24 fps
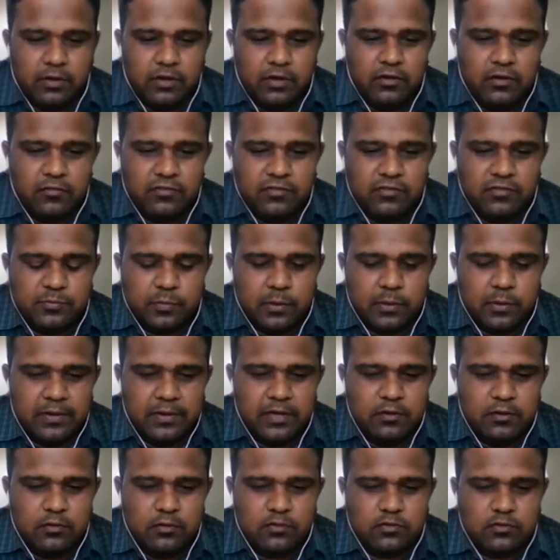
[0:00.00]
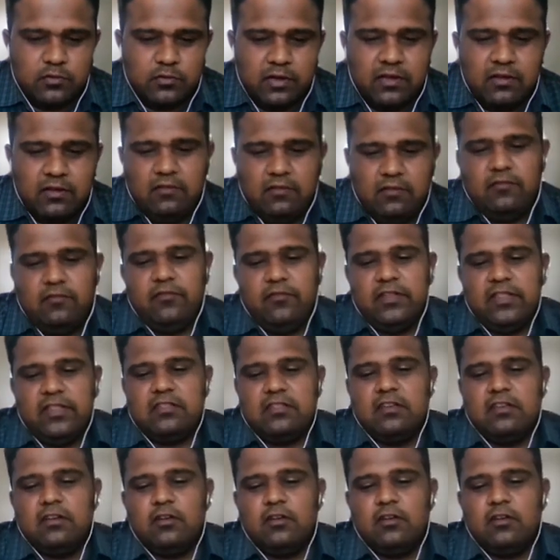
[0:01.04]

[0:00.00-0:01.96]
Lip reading: of spermatozoa with